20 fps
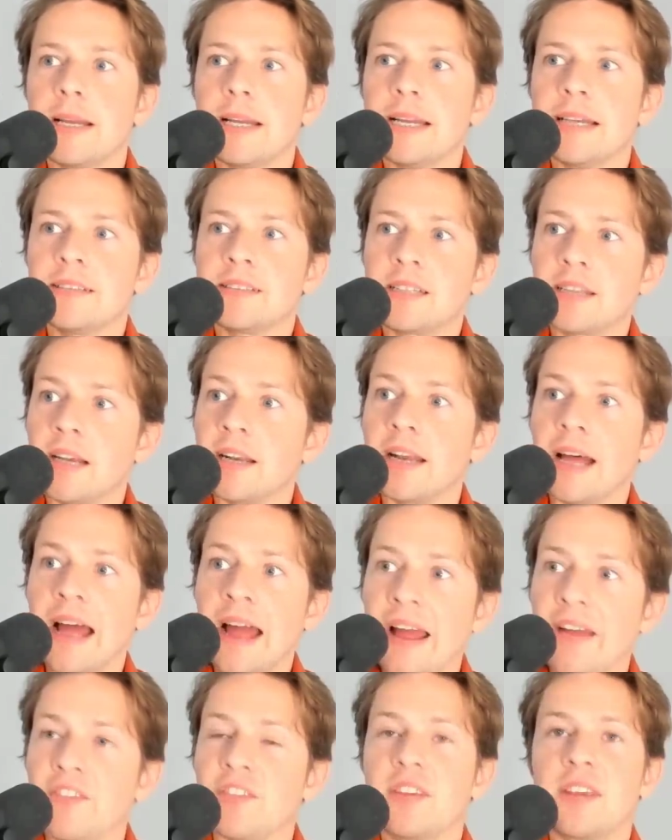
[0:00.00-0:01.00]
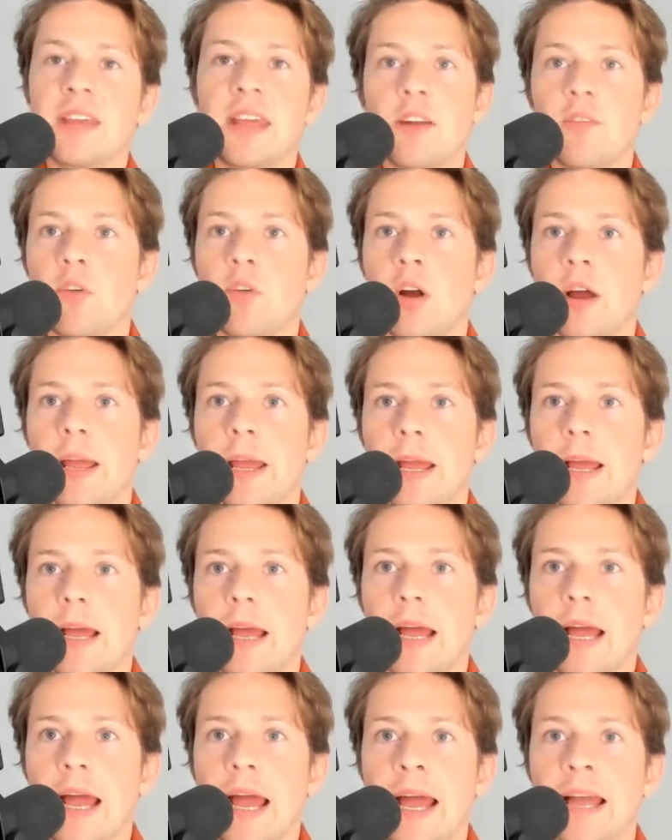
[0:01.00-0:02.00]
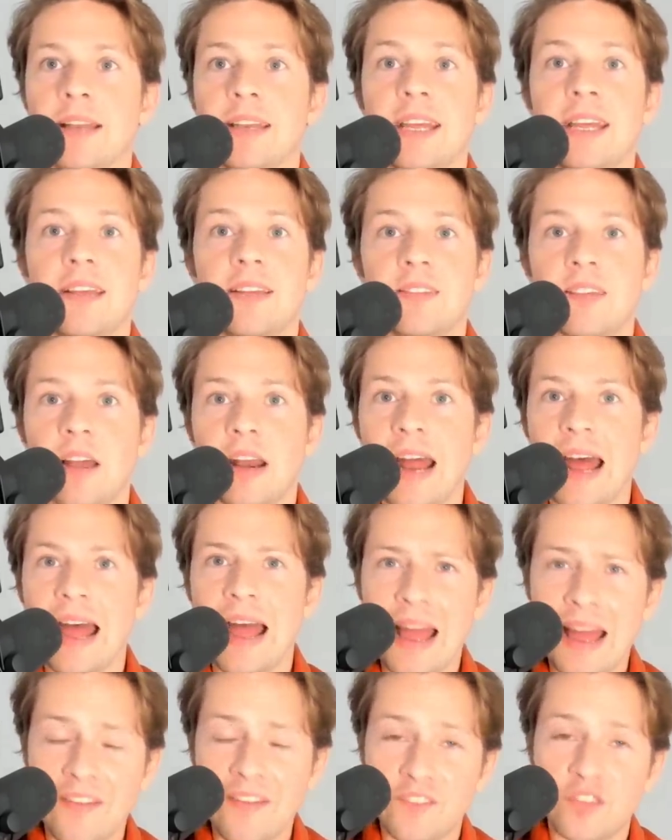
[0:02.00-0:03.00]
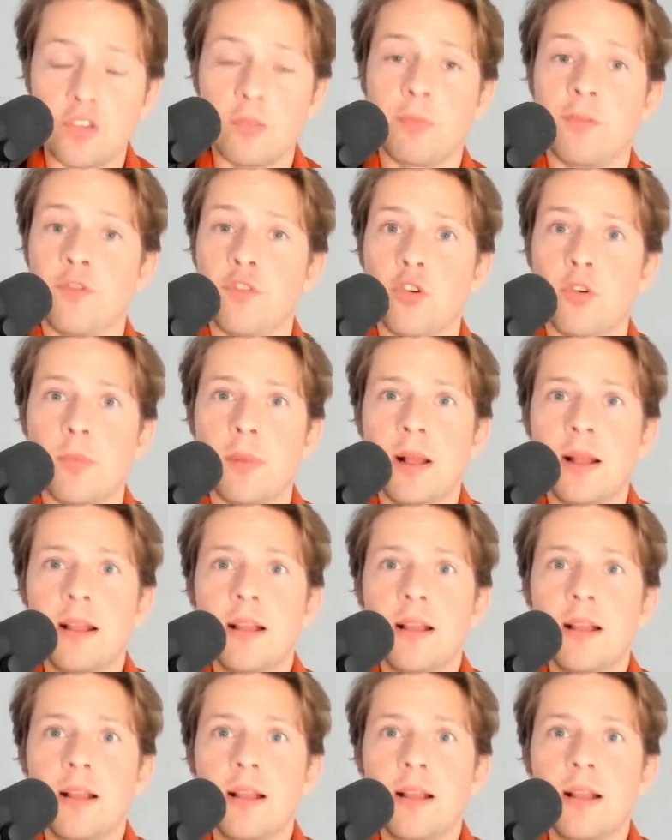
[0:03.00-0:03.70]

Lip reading: is going to have to get it right. And he is going to have to perform.